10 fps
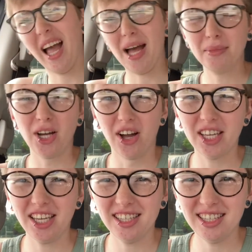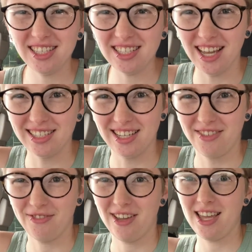I'm talking in this as
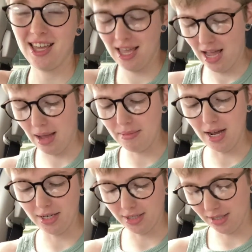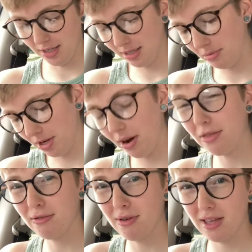if I'm not just gonna speed right
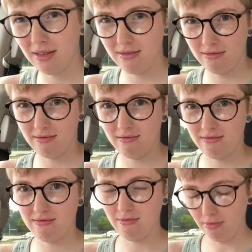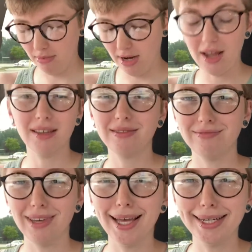through it when I
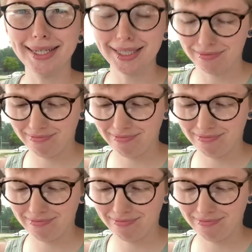edit it.